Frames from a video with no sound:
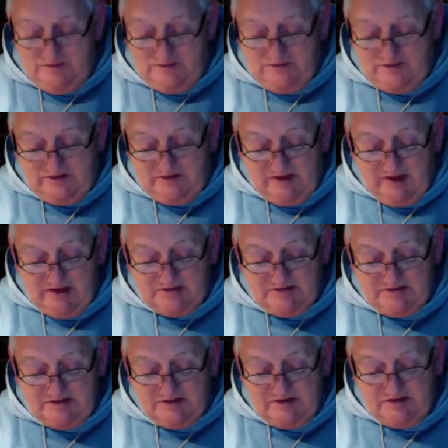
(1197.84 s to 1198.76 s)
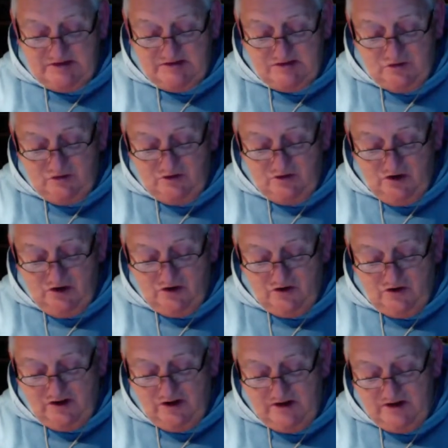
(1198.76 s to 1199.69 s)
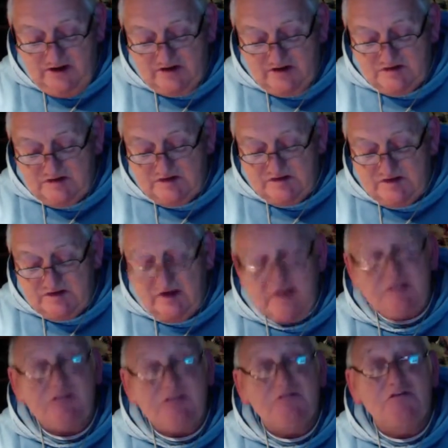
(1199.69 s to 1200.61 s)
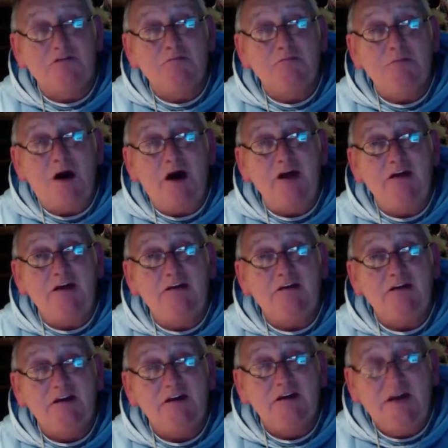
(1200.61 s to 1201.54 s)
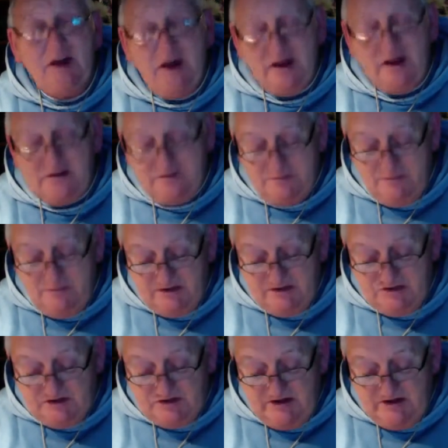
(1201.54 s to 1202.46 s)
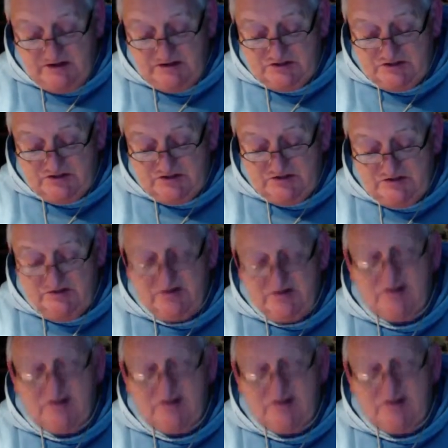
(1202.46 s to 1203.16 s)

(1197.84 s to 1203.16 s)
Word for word: The castle is no longer an exercise of the mind and imagination.